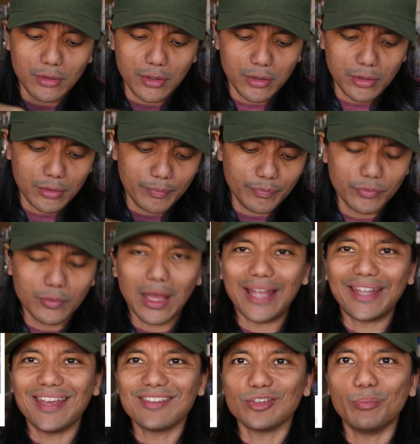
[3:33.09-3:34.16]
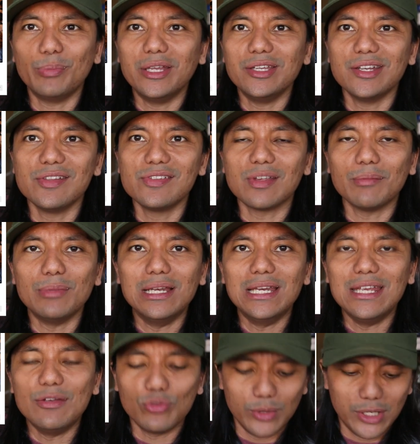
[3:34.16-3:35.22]
I guess, opinions and
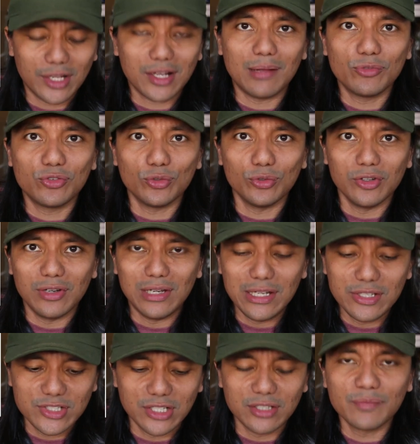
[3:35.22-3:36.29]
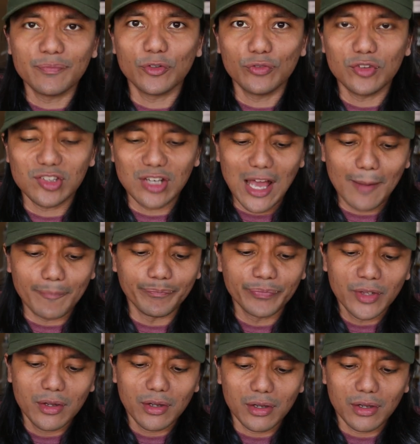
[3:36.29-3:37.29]
beliefs when it comes to the religion of Islam.